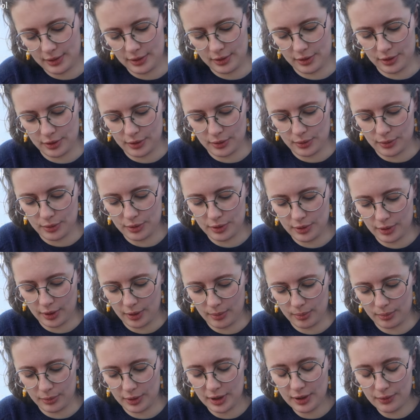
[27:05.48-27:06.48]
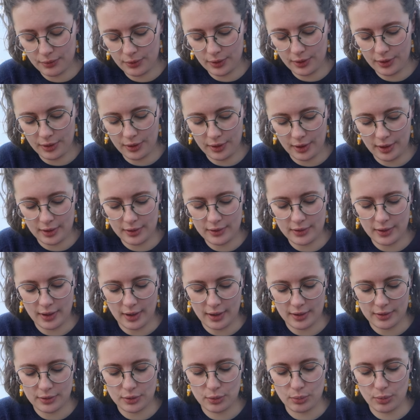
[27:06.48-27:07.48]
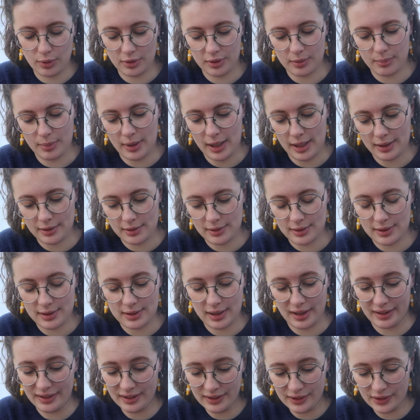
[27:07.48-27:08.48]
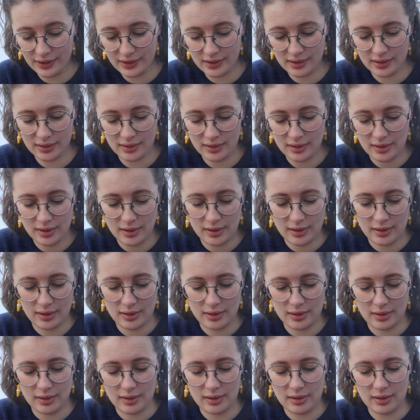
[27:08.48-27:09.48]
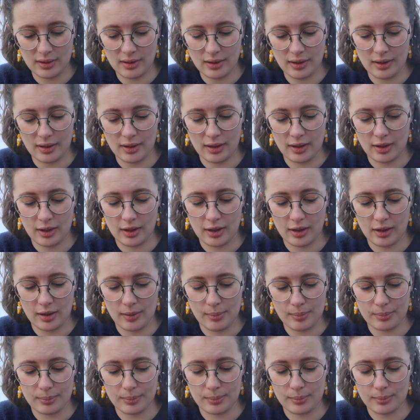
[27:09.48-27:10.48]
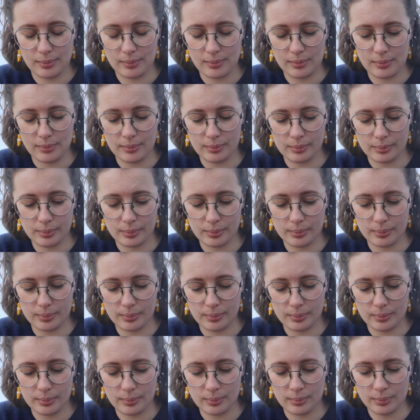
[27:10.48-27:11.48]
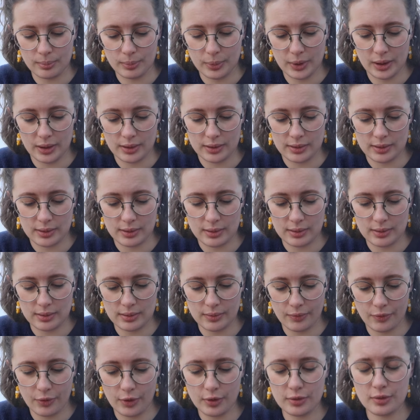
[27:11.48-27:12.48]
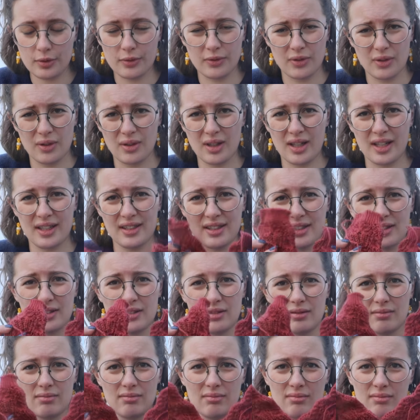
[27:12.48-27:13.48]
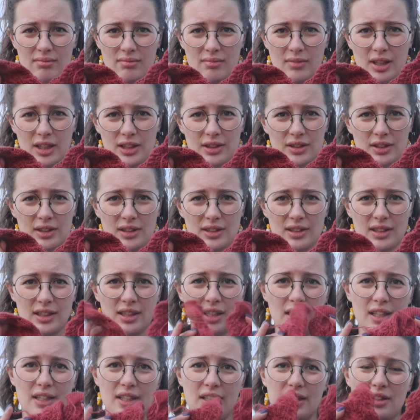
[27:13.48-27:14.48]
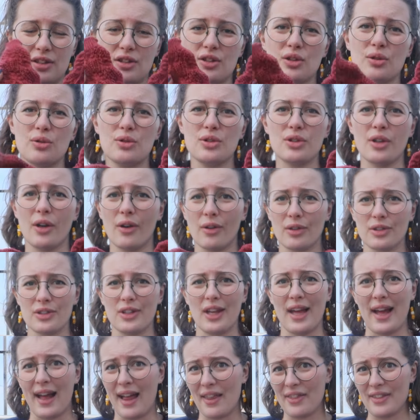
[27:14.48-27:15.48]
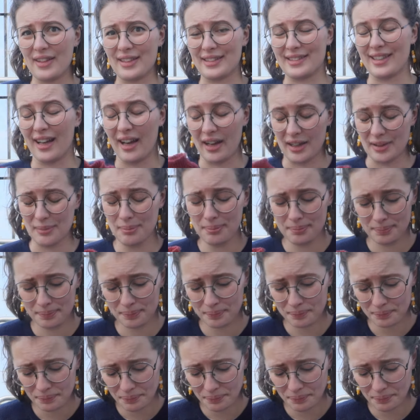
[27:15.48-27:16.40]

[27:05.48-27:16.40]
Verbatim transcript: to do some different things as to what the pattern says. Um, because first of all, I need, as you can see, I knit two socks at a time.